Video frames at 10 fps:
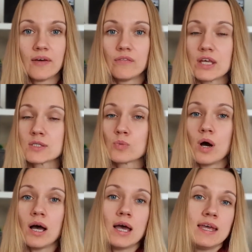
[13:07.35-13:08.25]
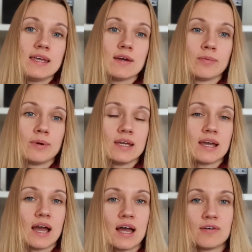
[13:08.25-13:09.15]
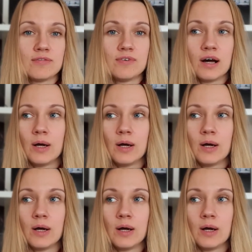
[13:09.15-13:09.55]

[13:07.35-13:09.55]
That's why we have